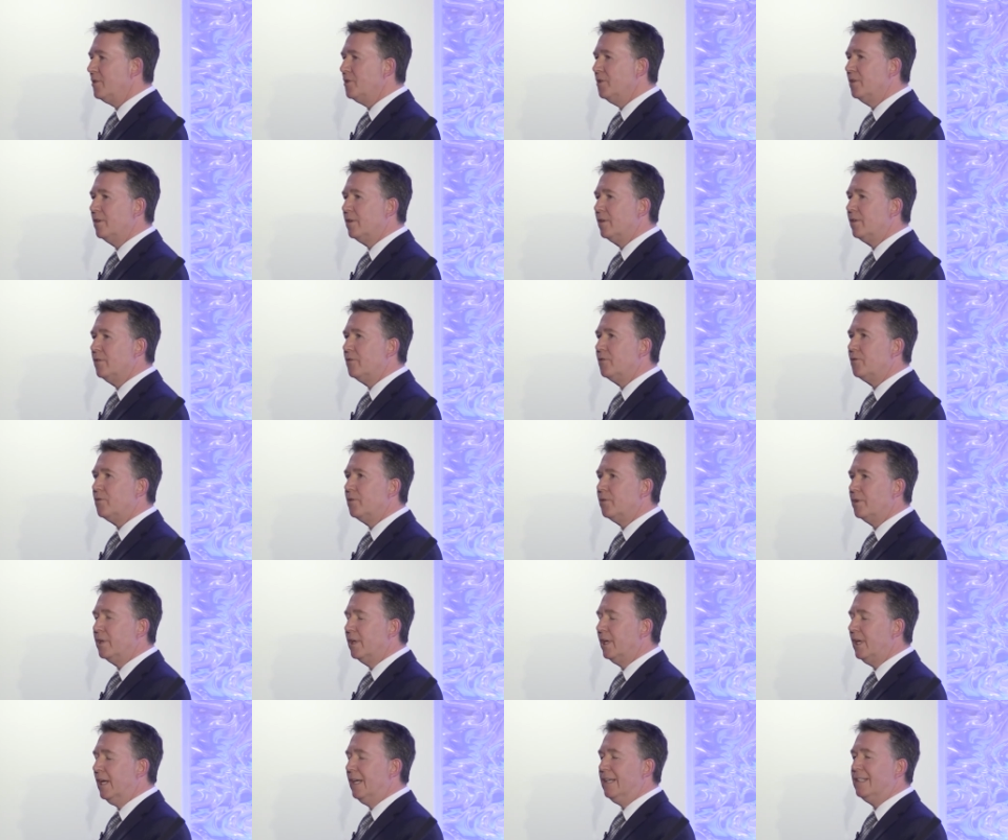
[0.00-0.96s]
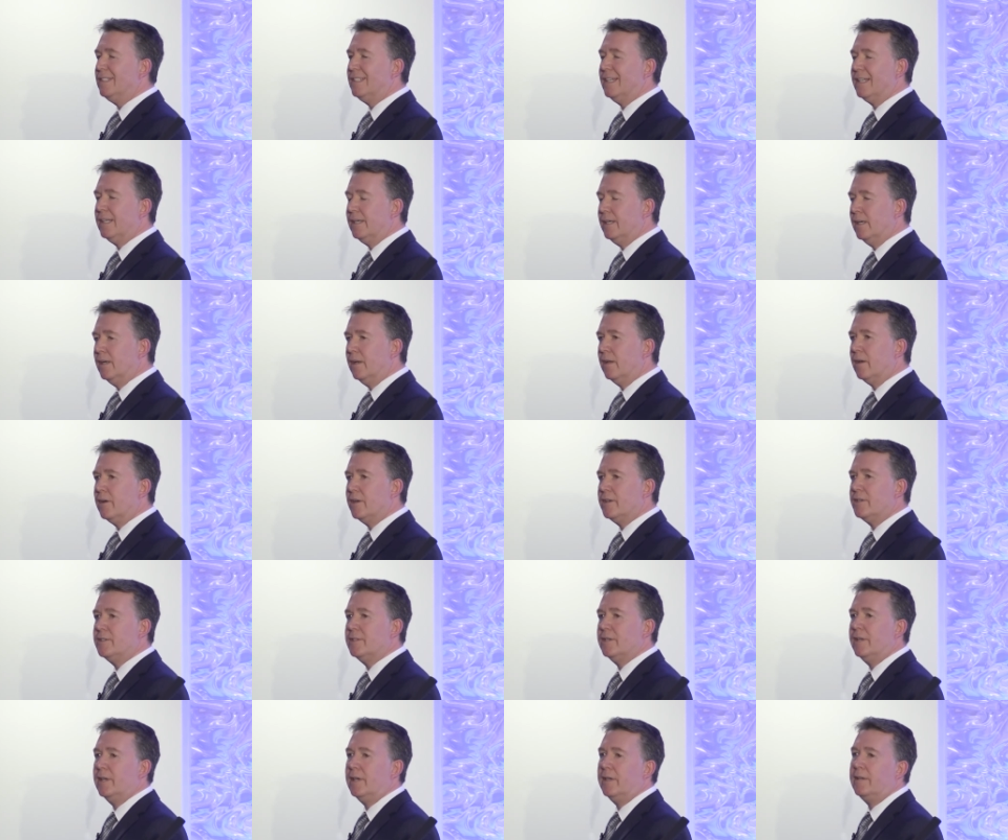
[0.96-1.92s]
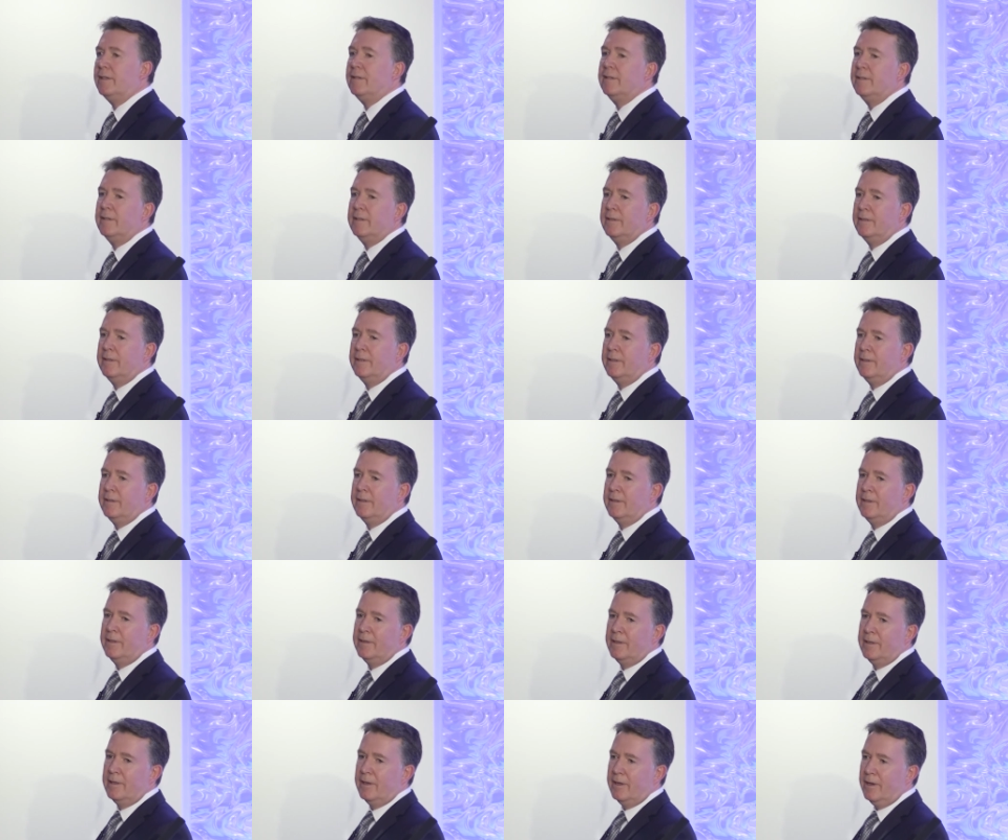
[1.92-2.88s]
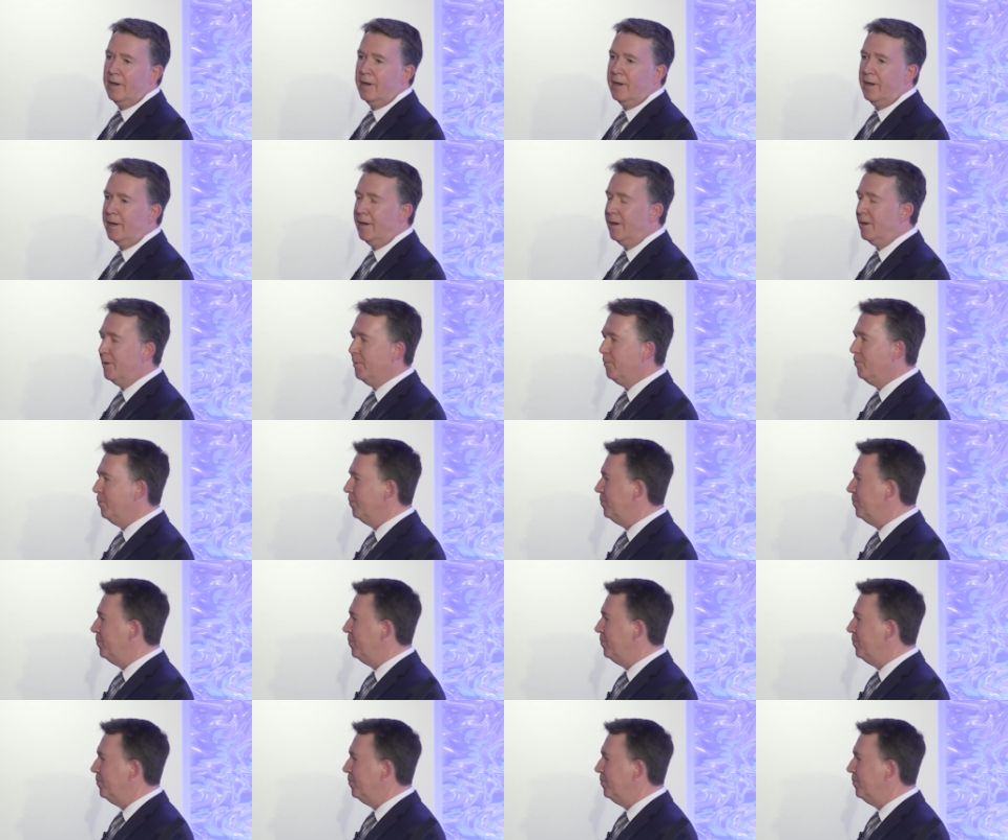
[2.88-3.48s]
you to control your heating, your lighting. Um,